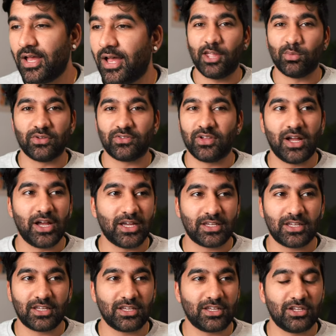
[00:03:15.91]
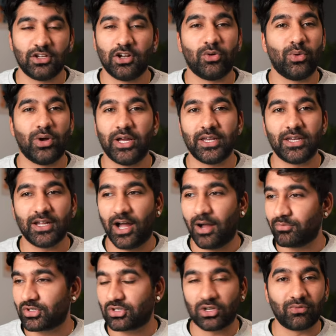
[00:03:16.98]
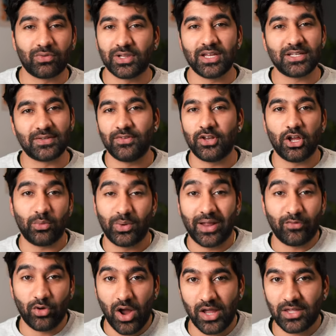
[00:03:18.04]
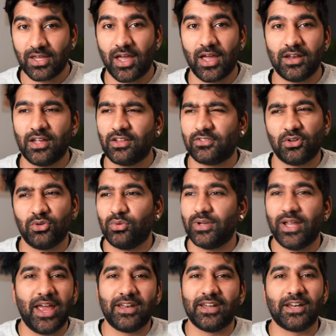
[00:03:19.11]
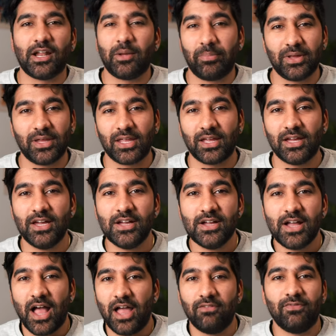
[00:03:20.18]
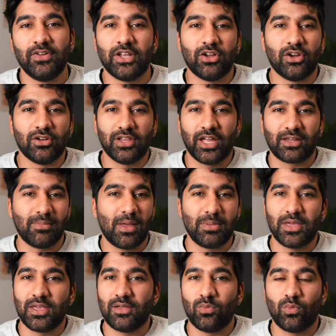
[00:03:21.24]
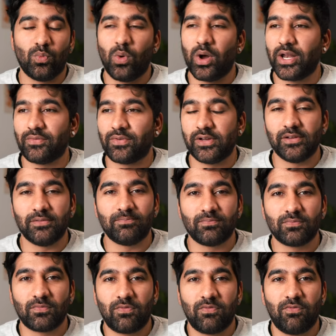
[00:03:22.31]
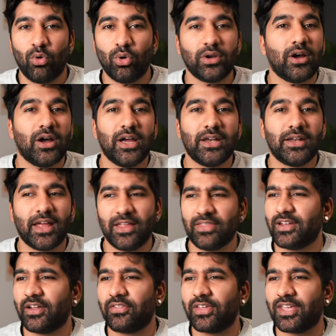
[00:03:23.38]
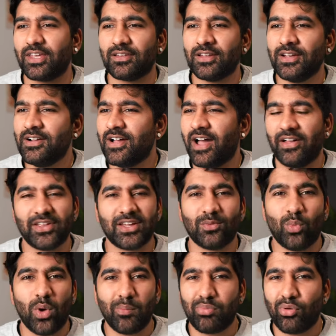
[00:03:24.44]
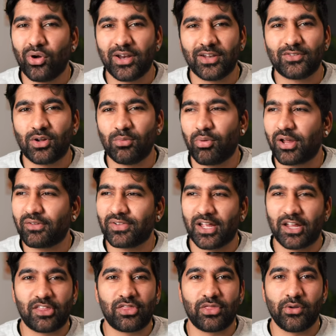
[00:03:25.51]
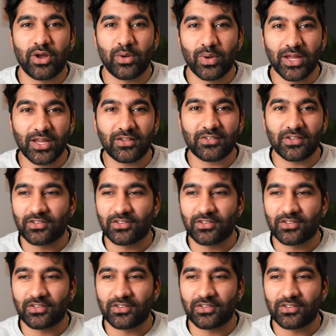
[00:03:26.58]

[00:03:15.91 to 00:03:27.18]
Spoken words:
It was like, you know what, I'm just gonna release a video whenever I can. And so it ended up being a video like maybe one every fortnight. And then I think at one point I took a break for like 3 weeks.